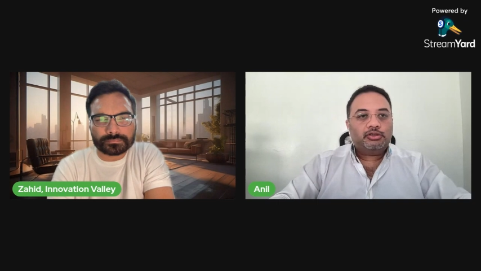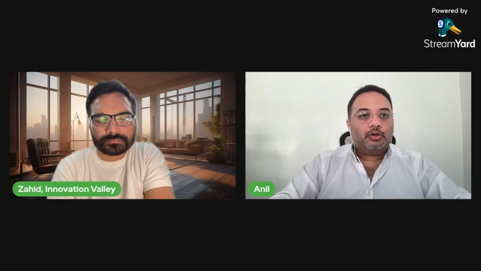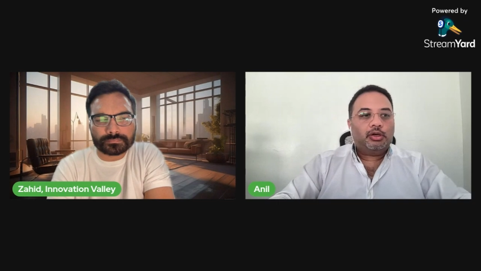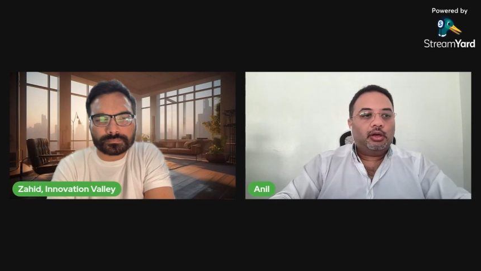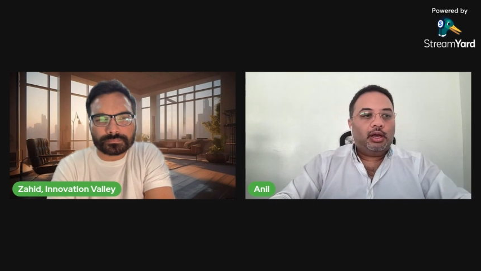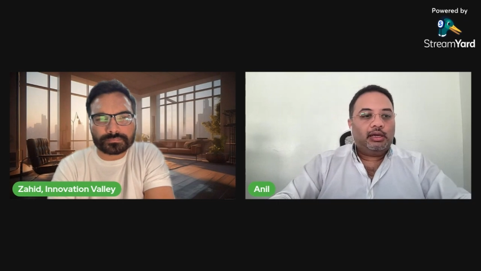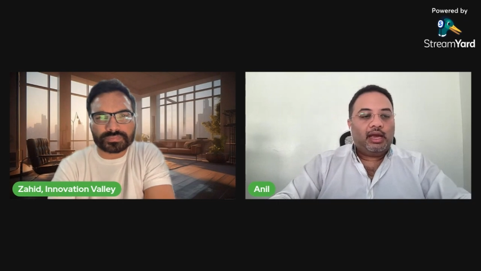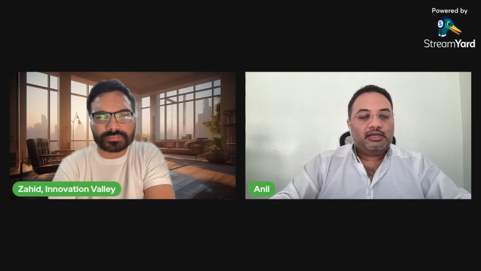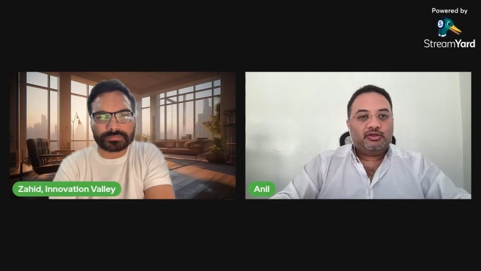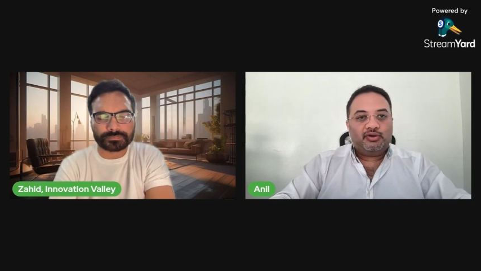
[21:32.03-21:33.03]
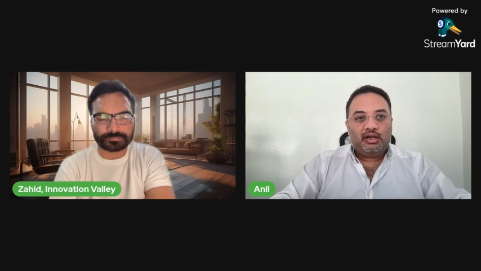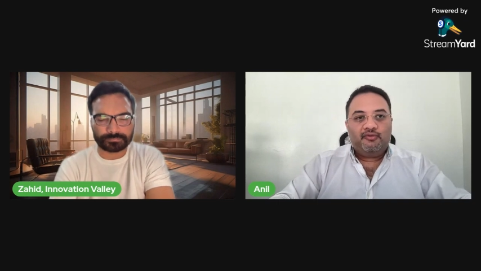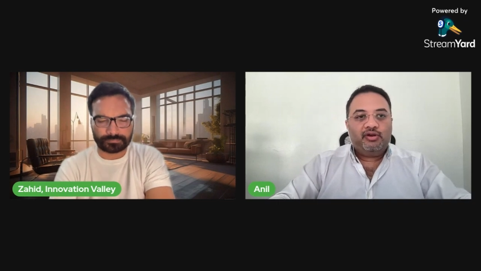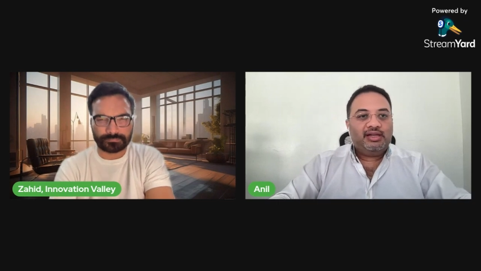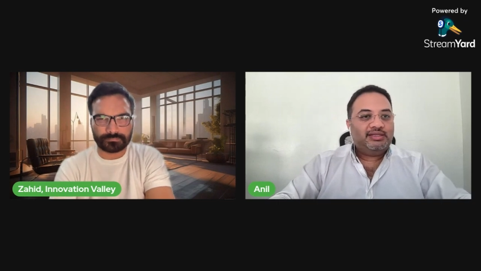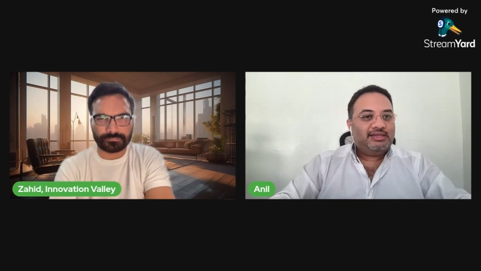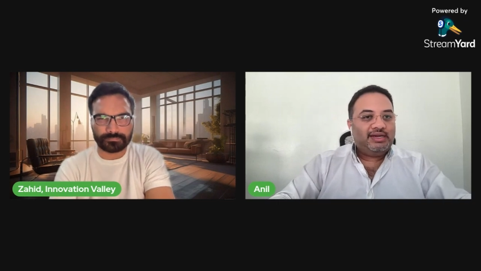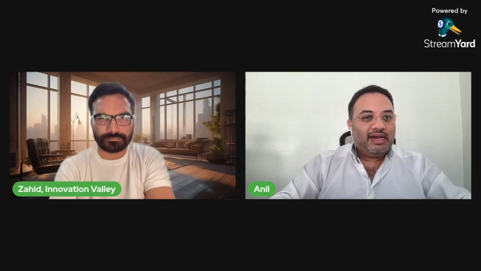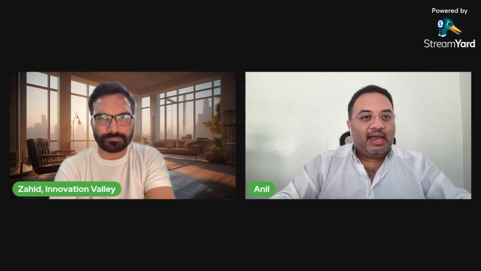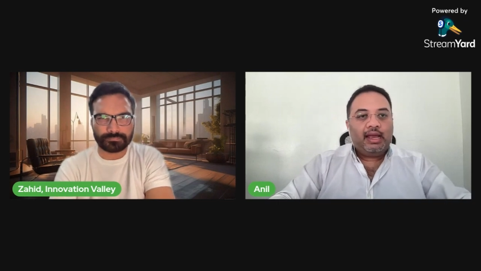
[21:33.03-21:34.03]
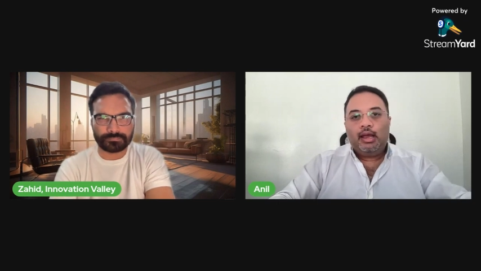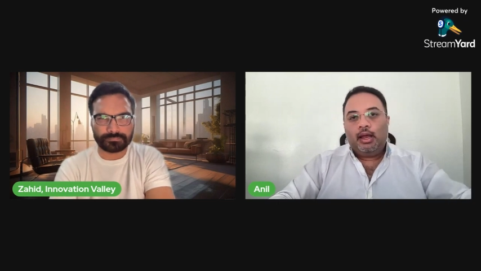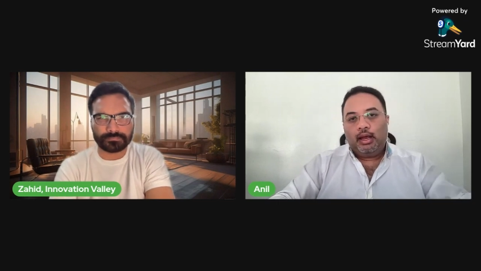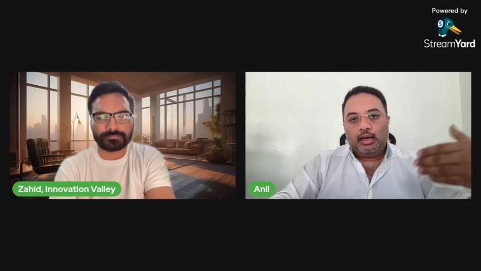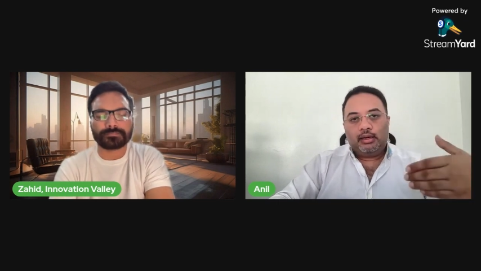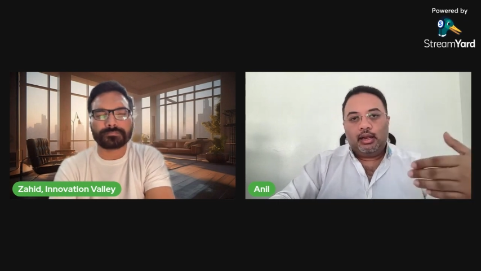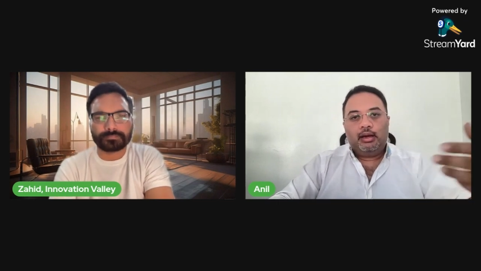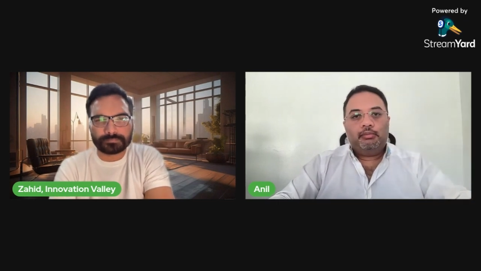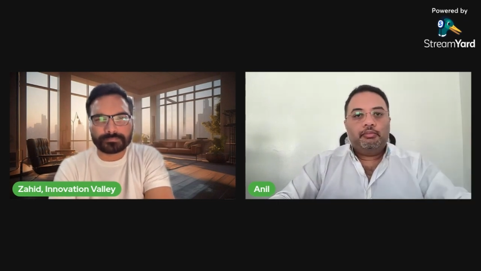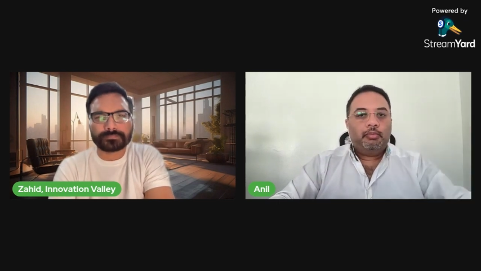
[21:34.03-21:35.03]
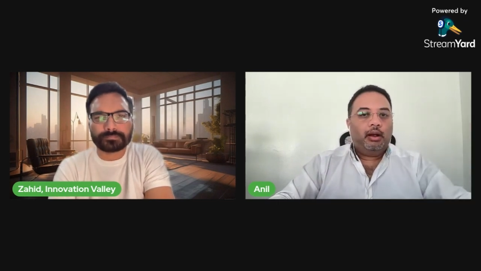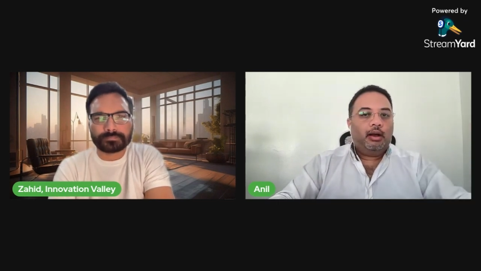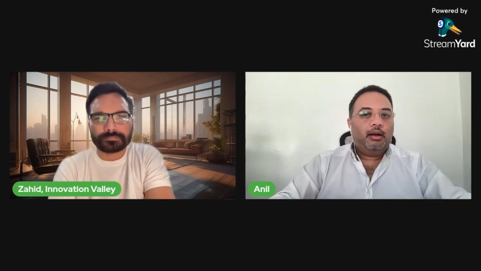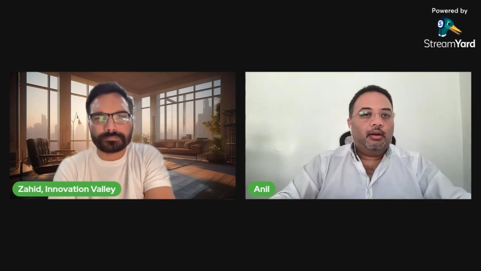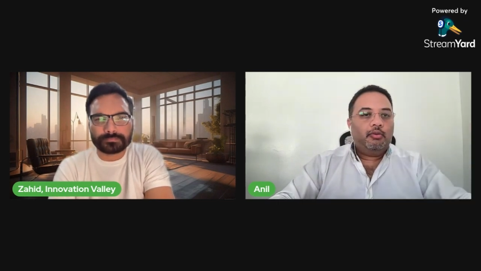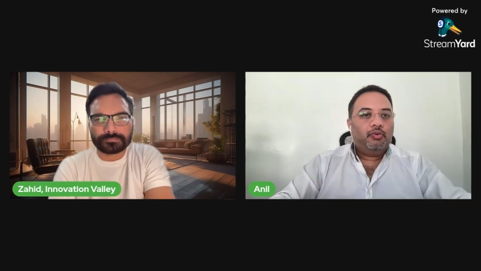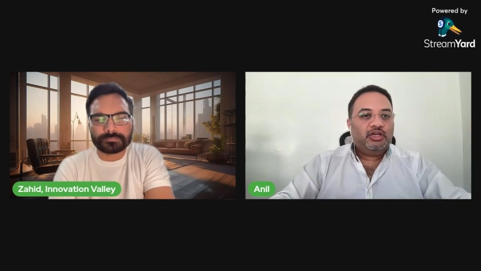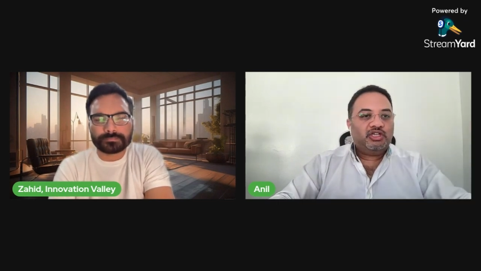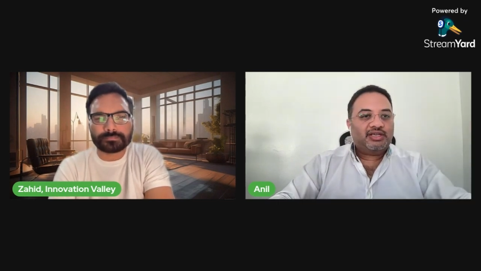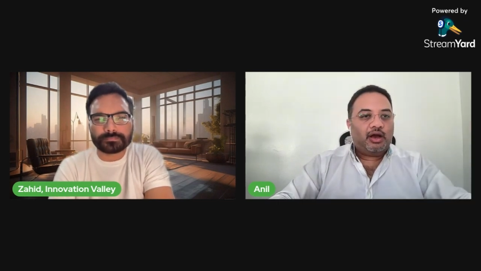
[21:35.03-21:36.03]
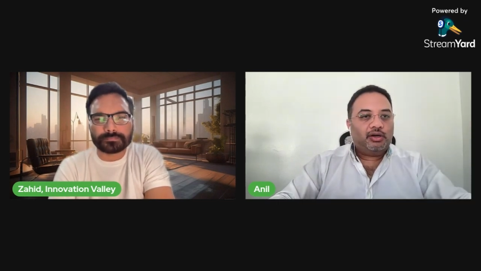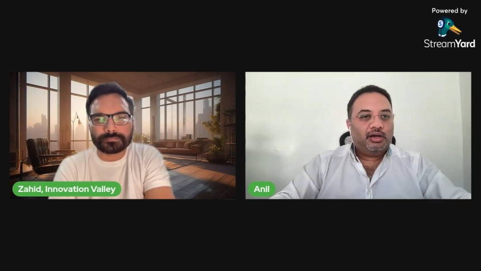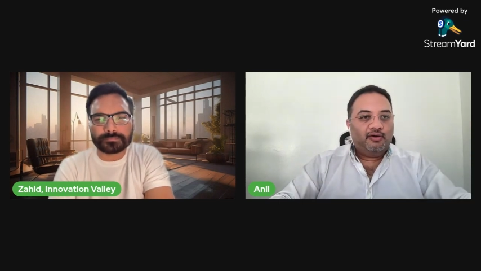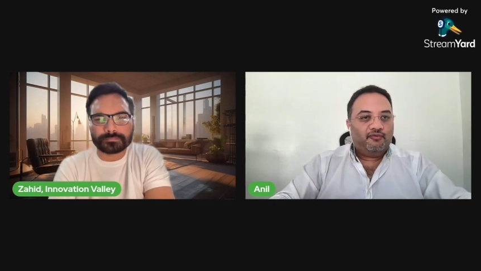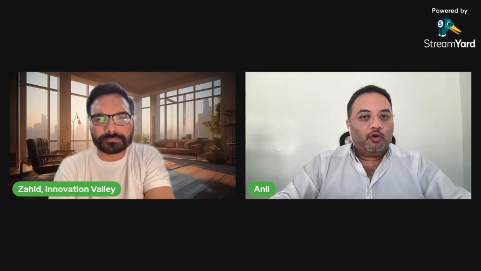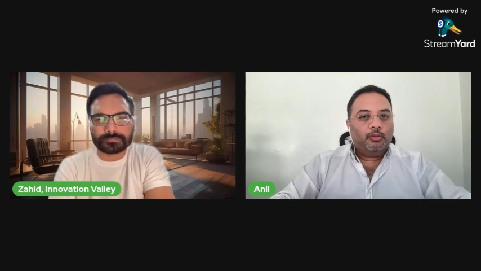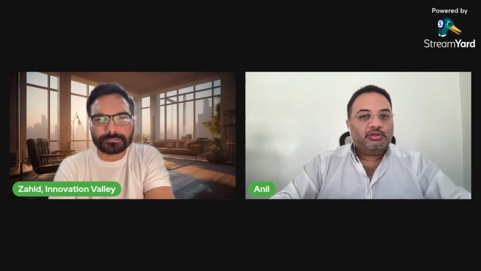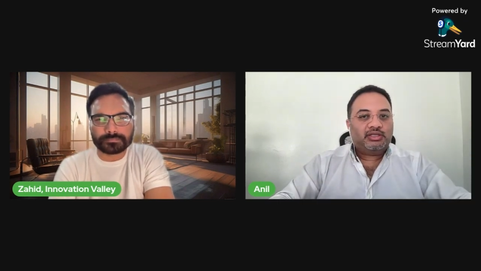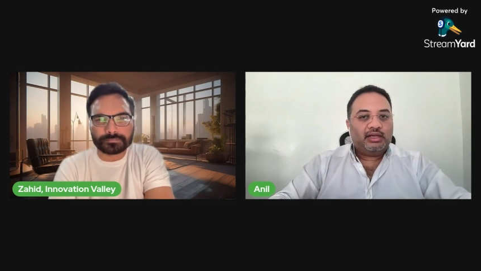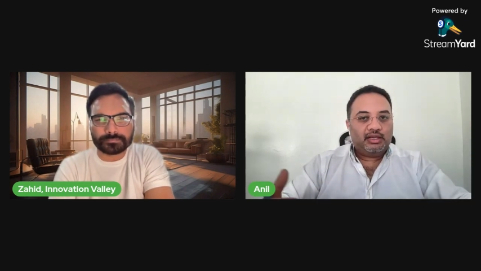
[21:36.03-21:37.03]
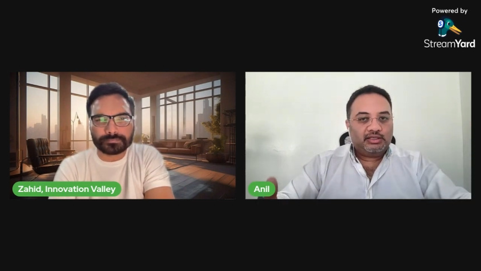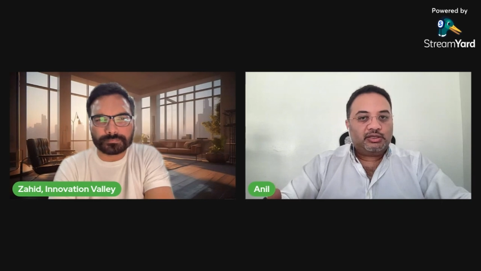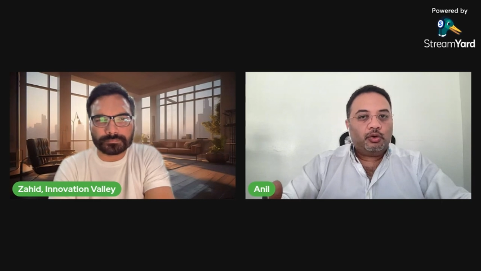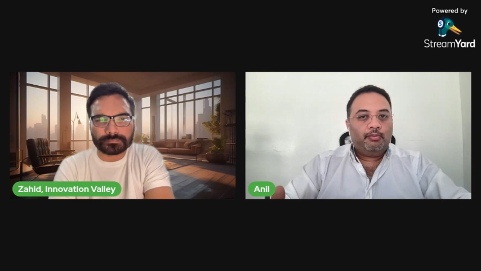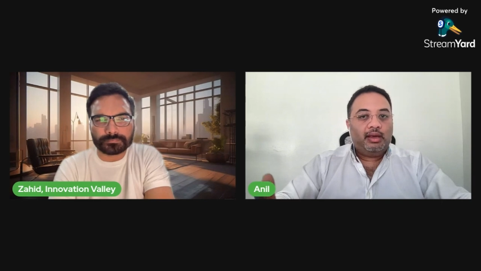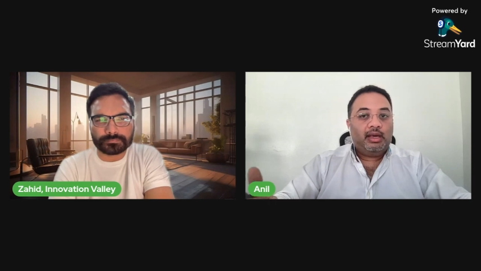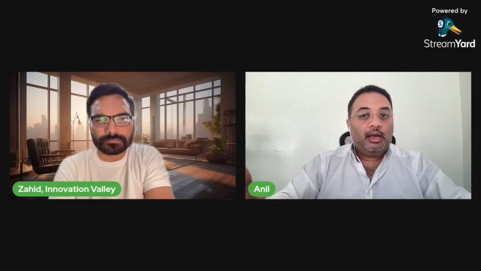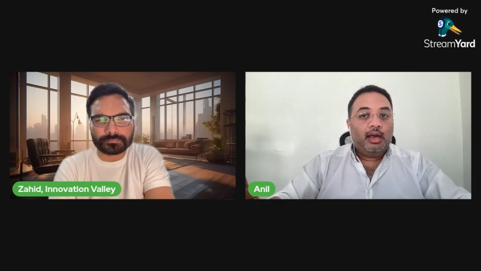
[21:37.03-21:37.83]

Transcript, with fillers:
Speaker 1: or in case of delivery, there's a delay. It, it uh, reaches out and informs that this could be